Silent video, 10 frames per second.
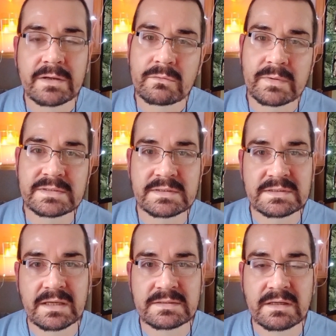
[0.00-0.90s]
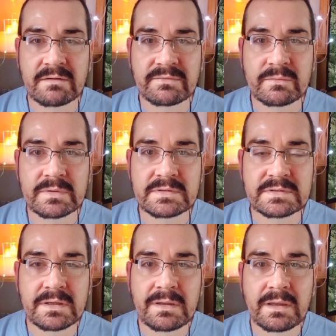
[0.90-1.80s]
always discuss afterwards
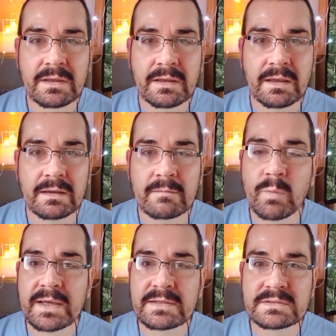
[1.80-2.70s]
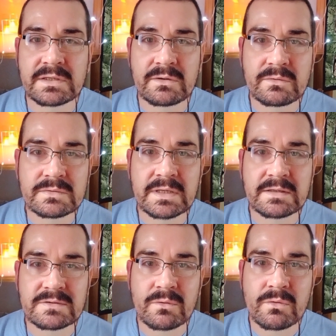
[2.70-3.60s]
ways to use
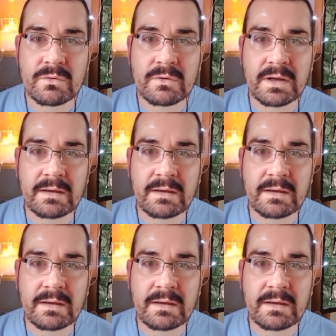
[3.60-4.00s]
it, or